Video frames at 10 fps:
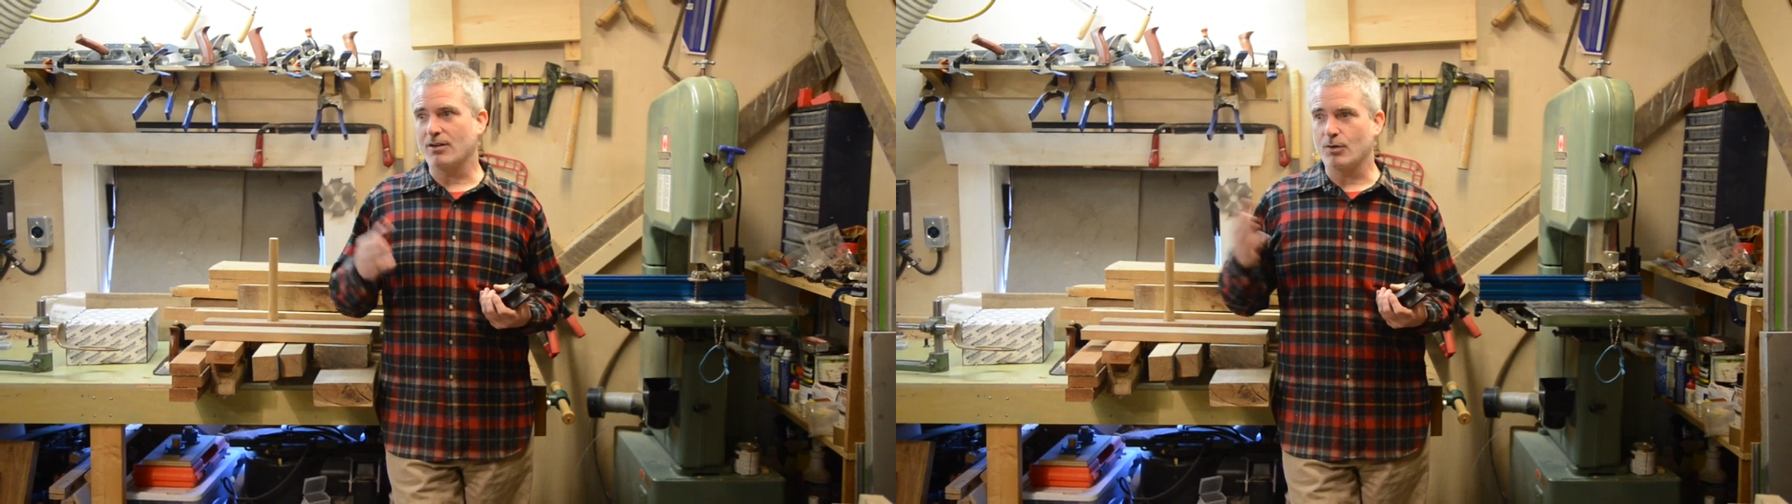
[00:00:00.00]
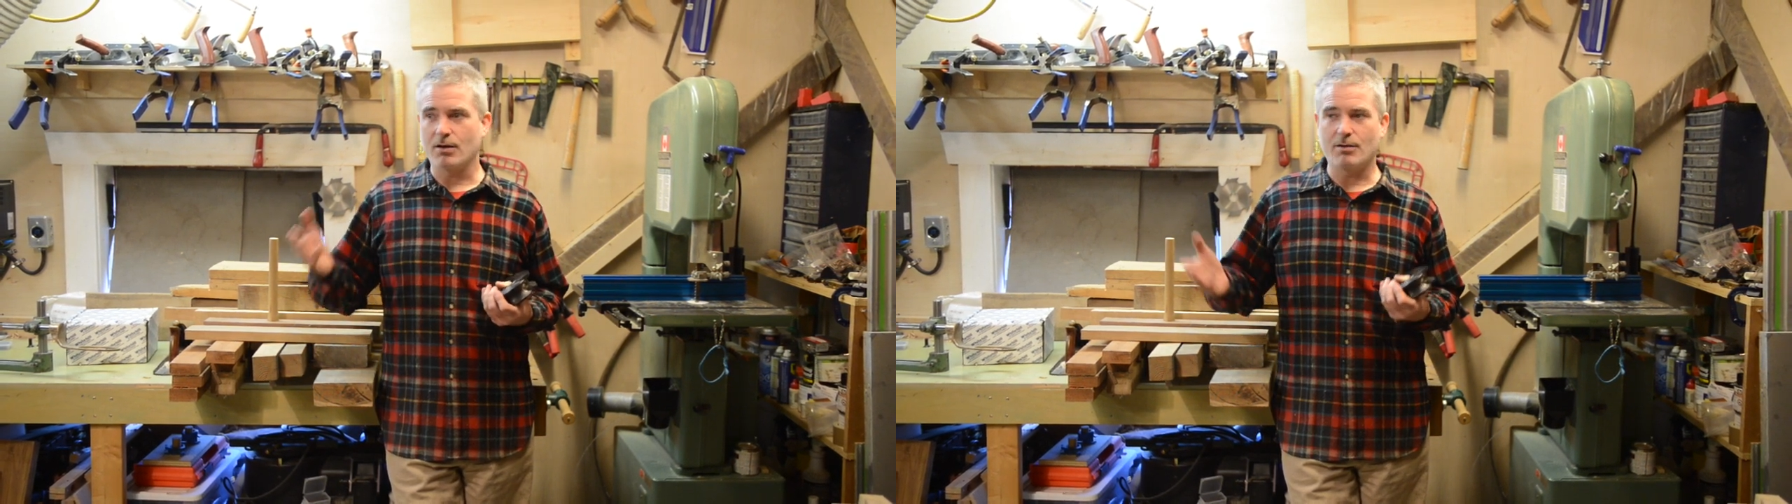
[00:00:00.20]

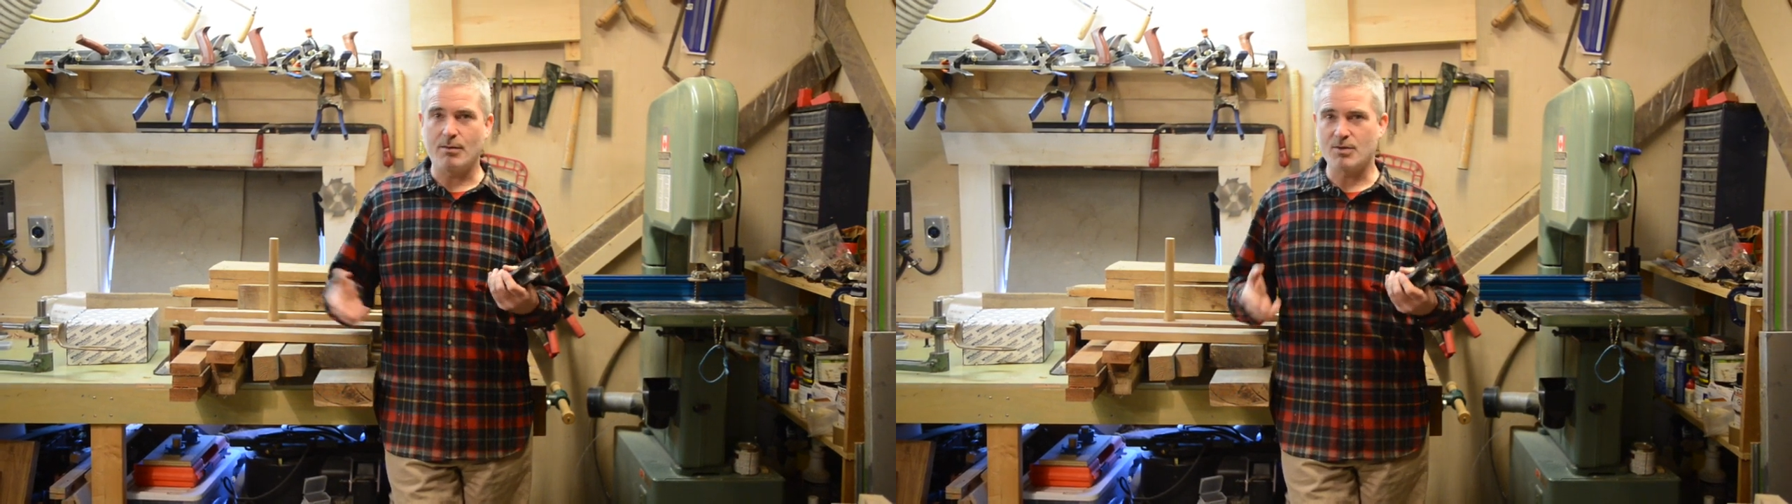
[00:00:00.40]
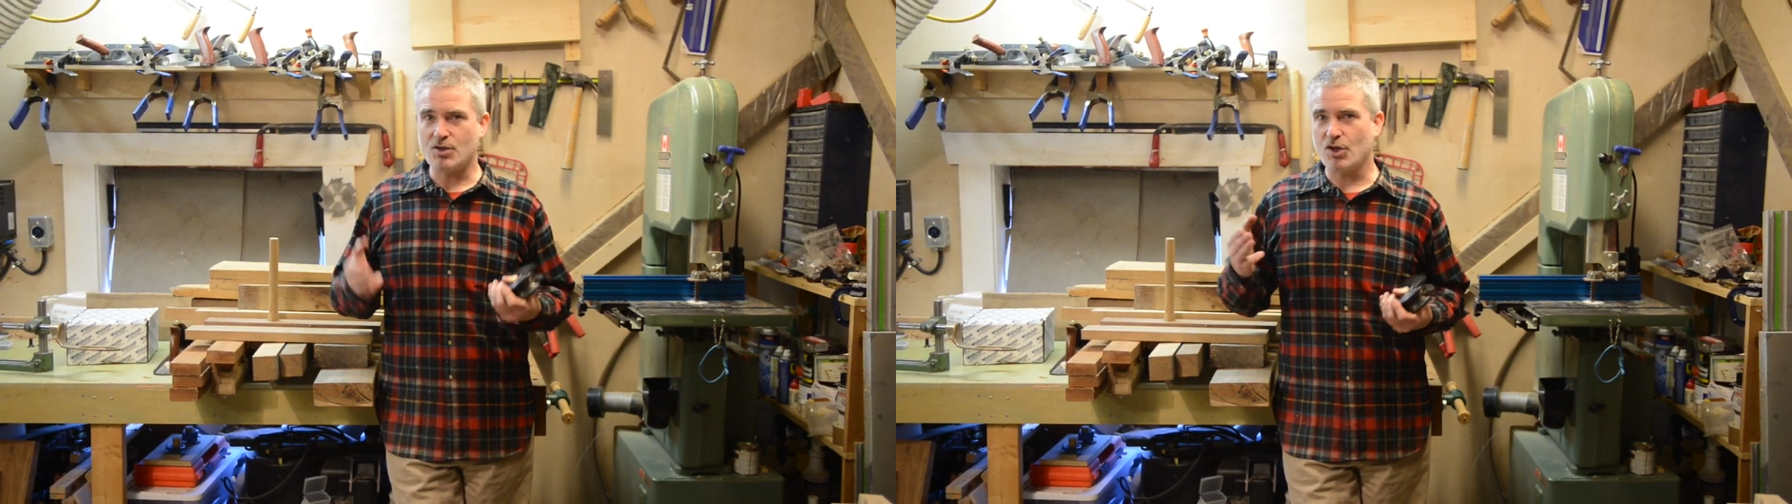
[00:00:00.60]
or
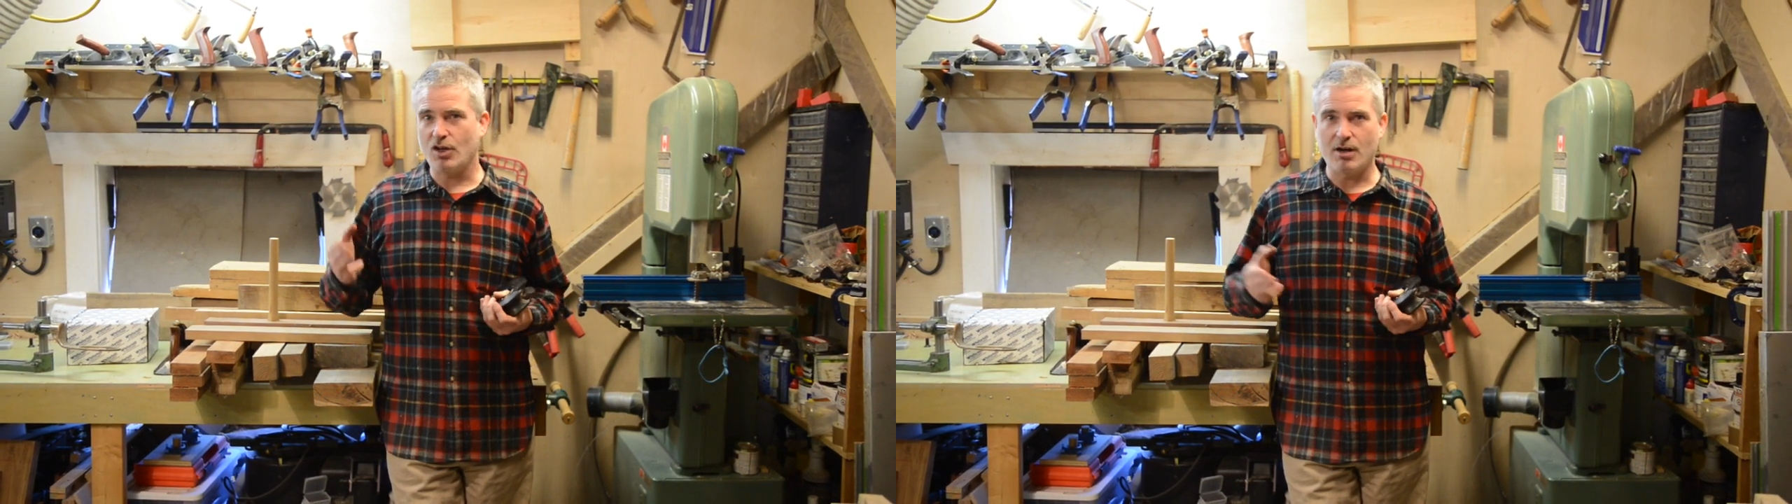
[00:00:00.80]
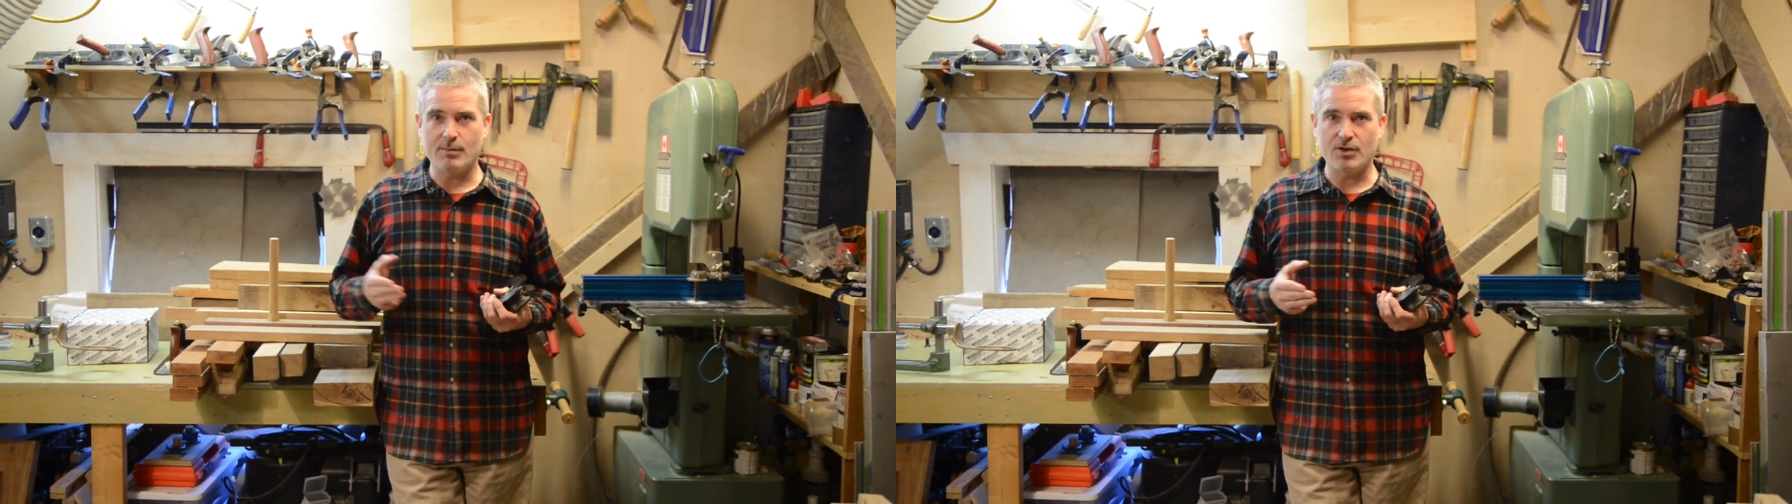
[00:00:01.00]
almost a
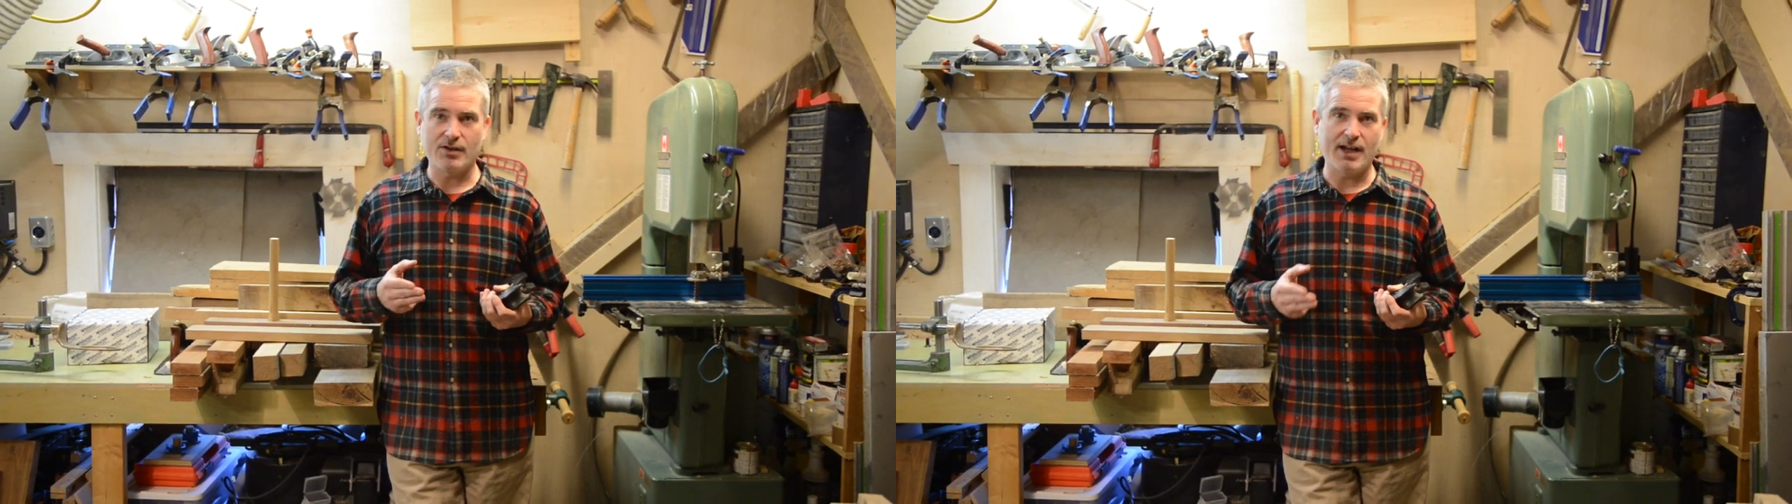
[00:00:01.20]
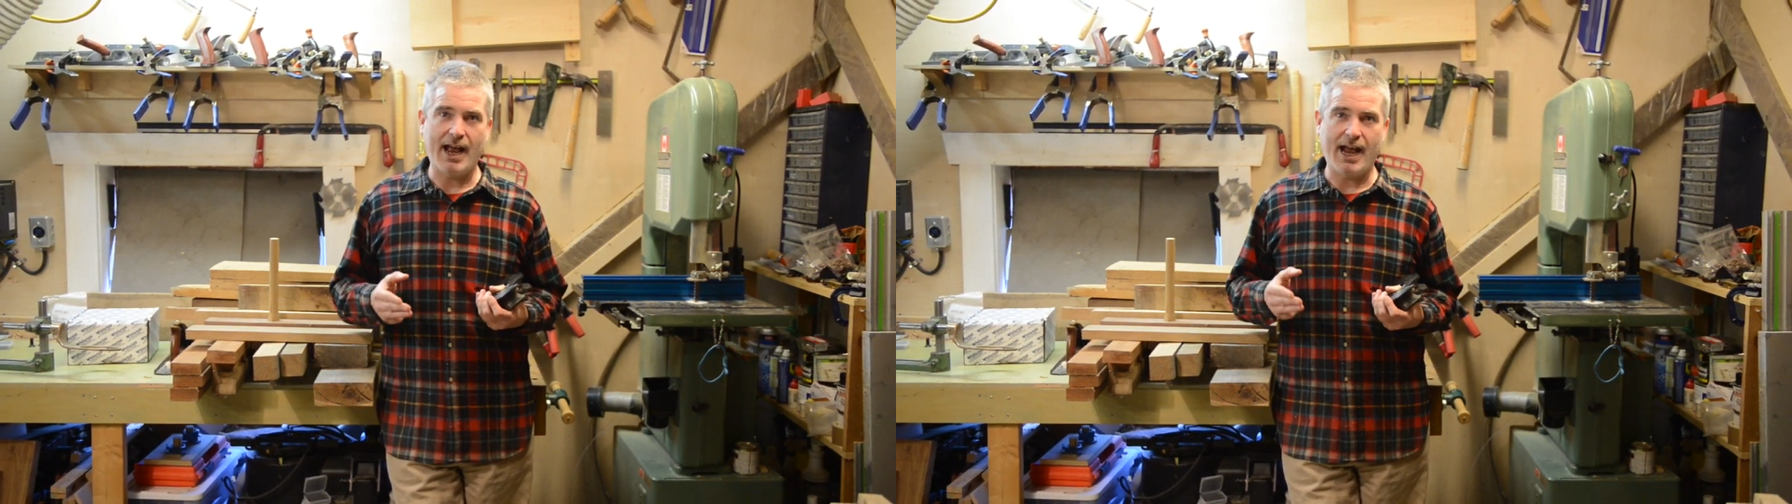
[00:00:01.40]
kilometer
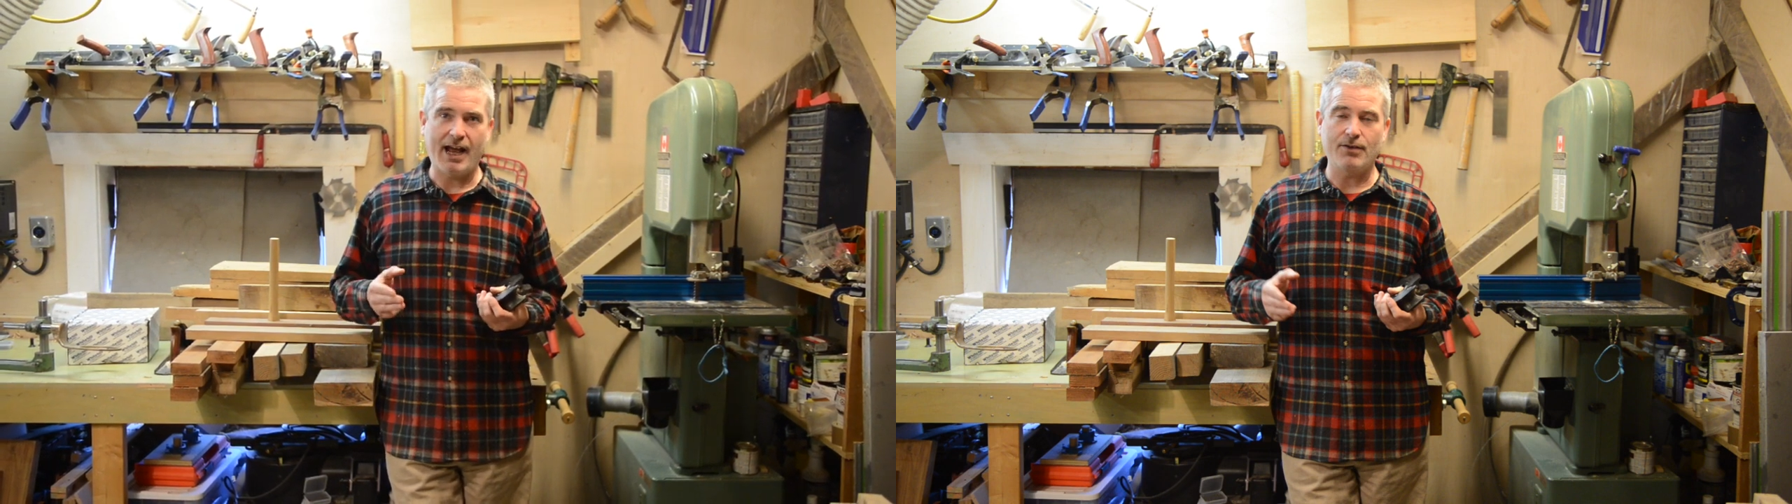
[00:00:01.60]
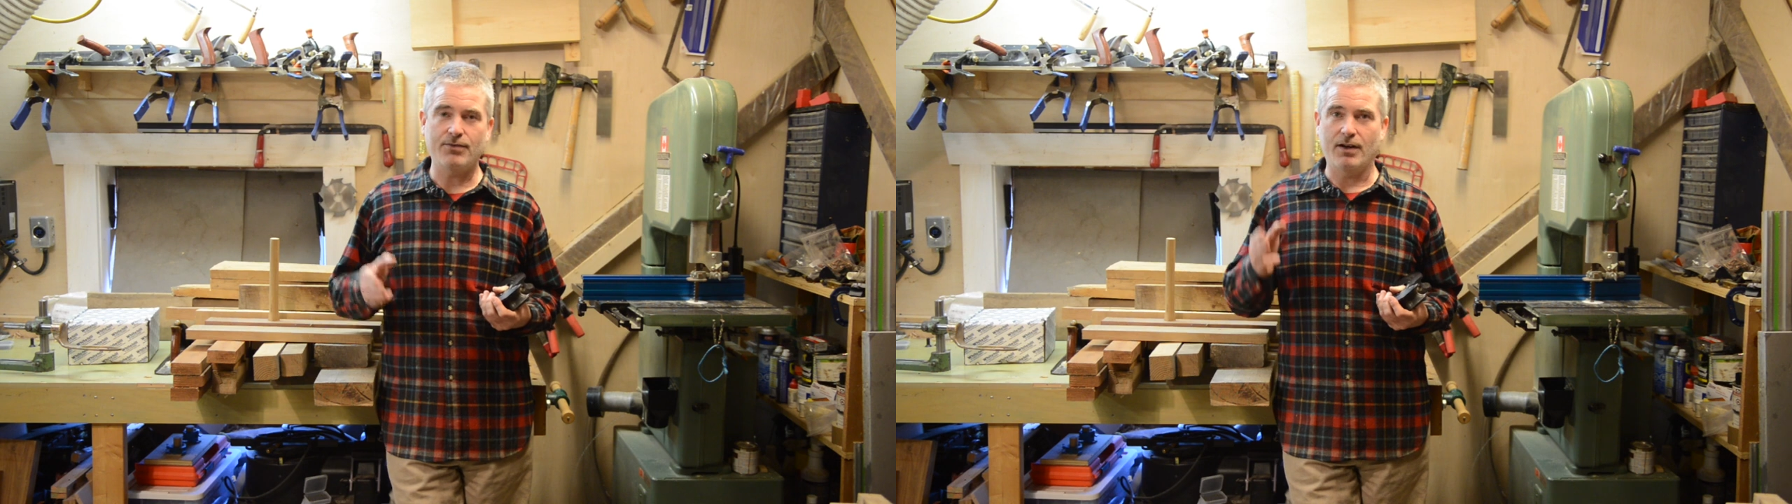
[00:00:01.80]
and a
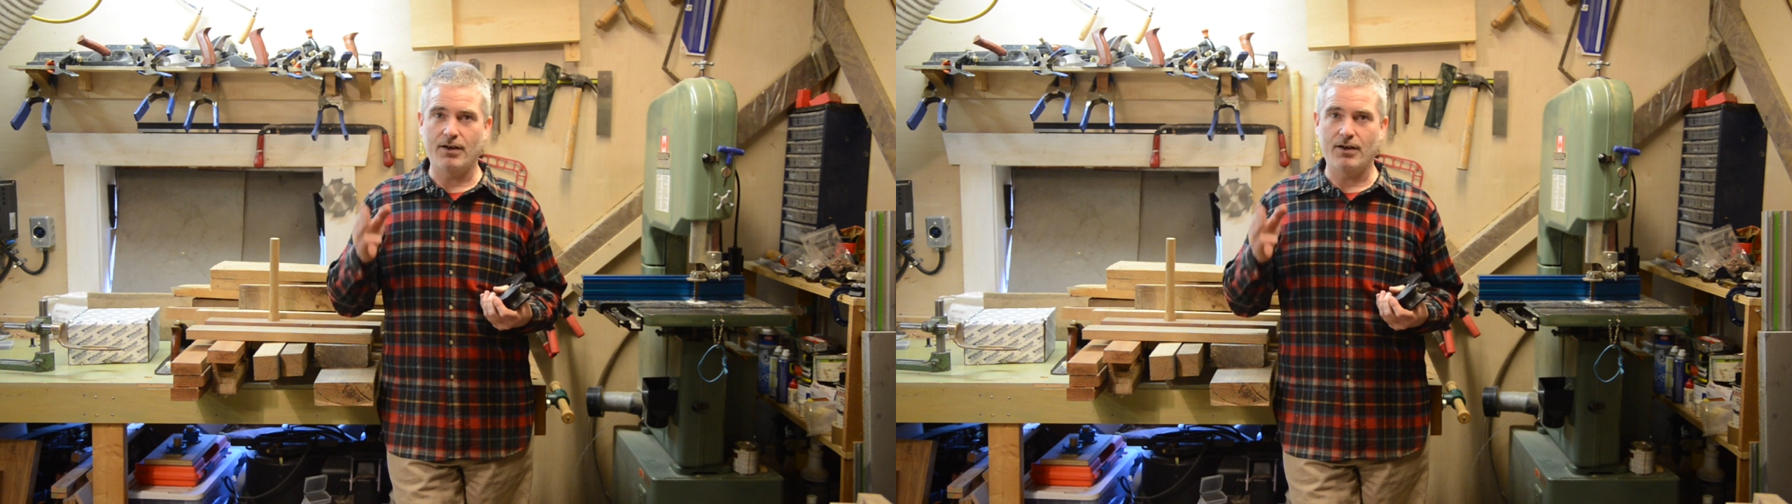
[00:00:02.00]
half